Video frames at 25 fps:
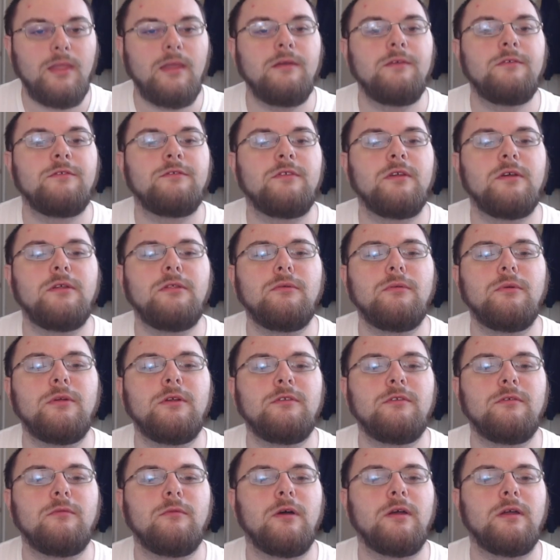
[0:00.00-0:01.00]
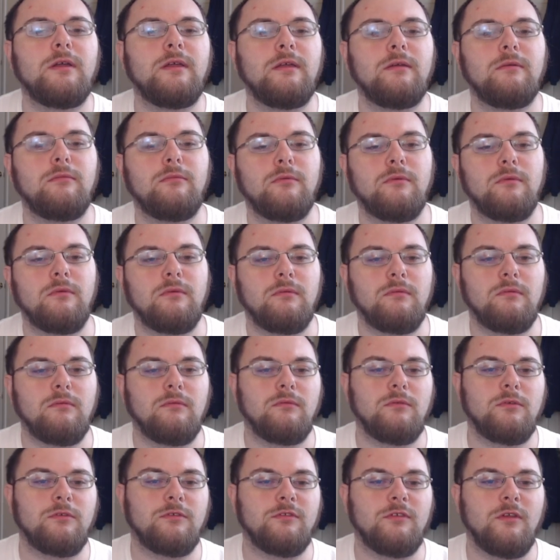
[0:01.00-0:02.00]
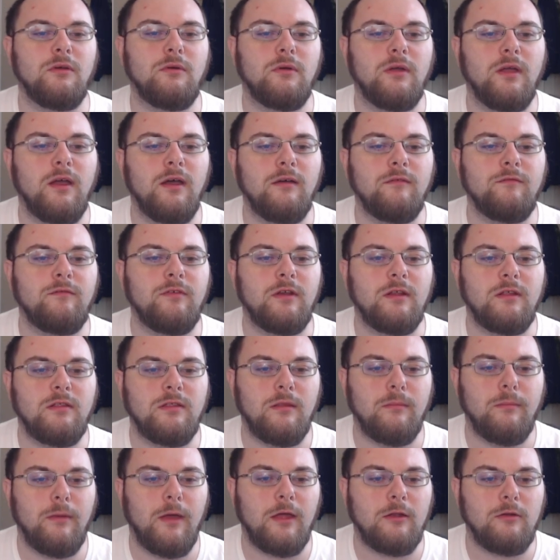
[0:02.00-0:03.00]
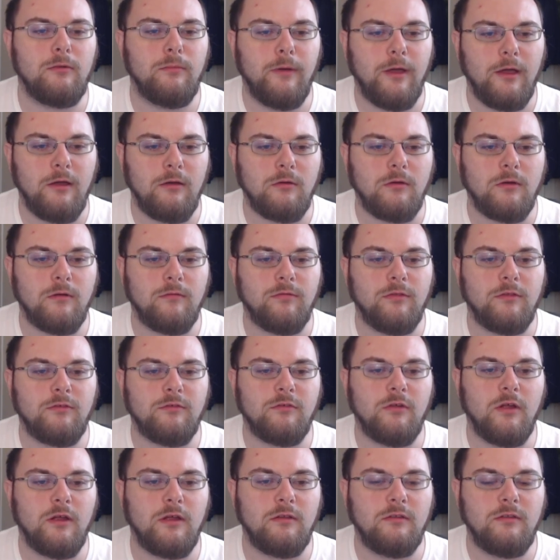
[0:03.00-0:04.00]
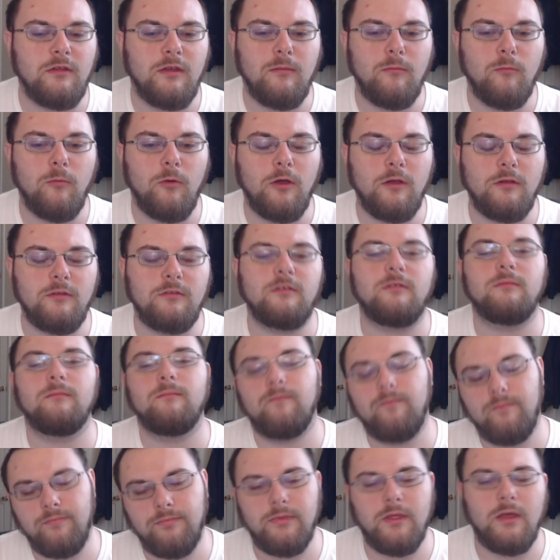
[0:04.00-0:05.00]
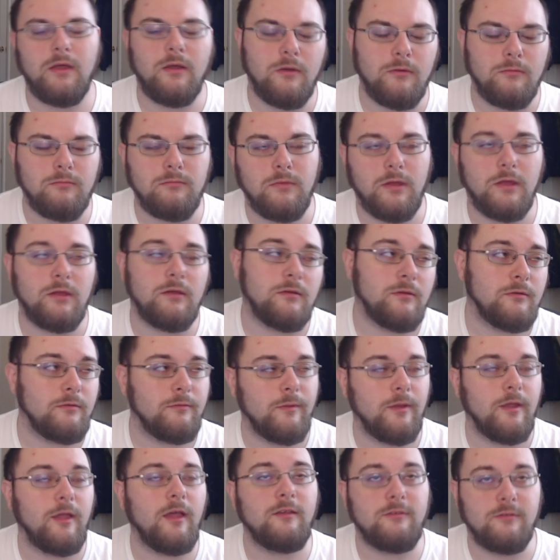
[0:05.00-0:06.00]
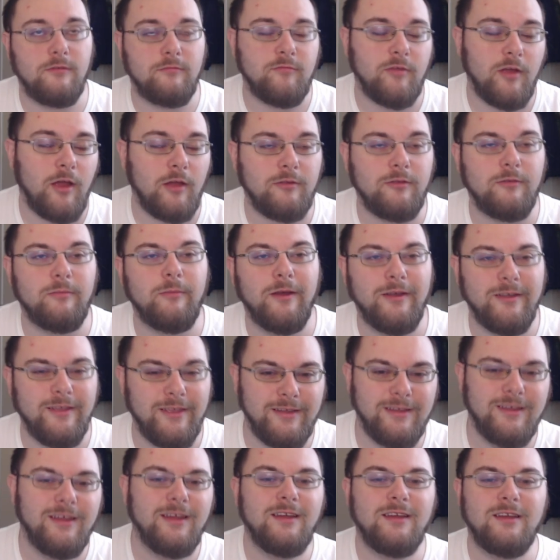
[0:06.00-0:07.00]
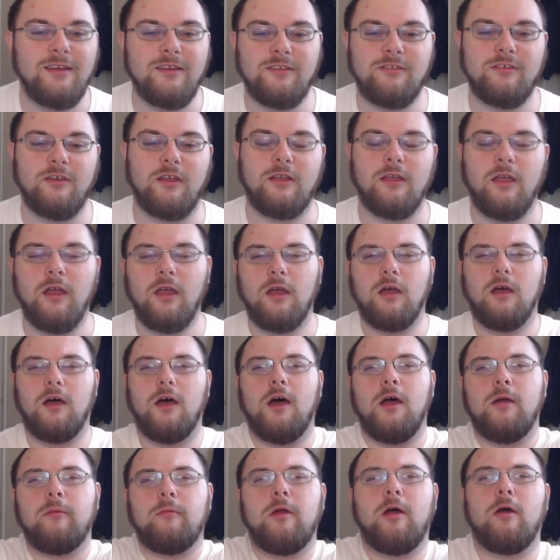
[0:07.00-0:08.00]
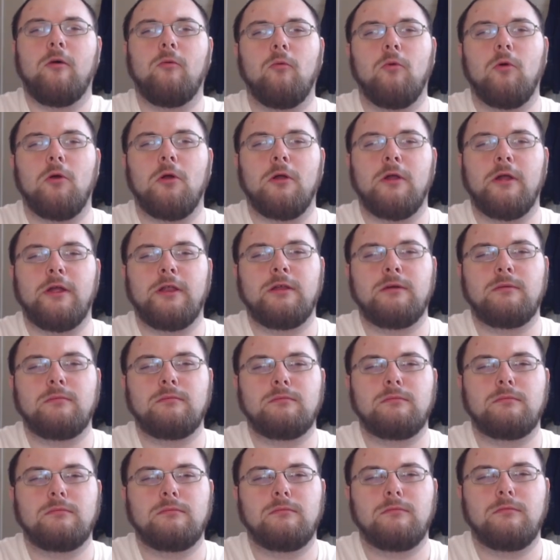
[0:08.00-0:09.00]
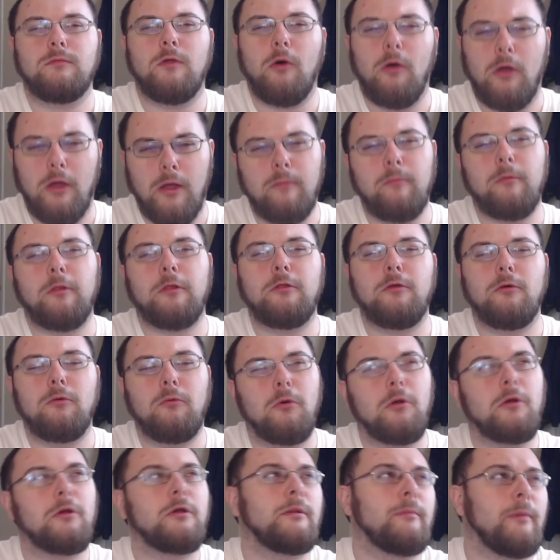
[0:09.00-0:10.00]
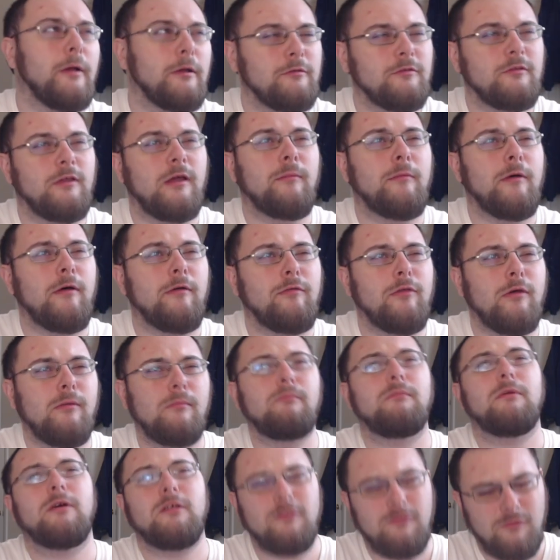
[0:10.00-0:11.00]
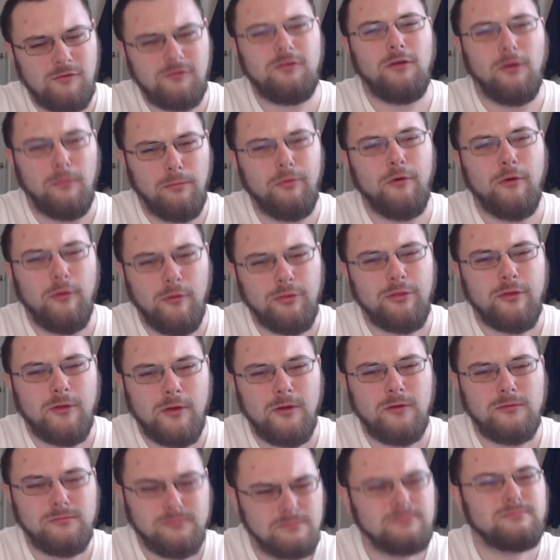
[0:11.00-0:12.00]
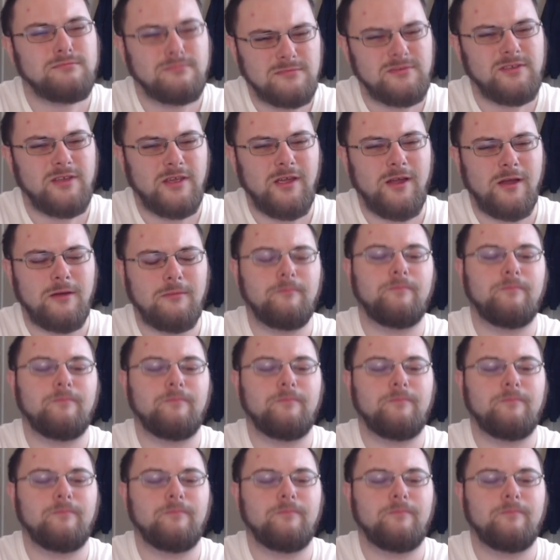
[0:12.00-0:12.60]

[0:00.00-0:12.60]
Still, the reason why he was so confident in the battle power of the strike team was, oh, it was because of Tatsumaki. And it's like, I'm not worried. Though I'm a little worried about some of them, but she'll pull through. Yeah.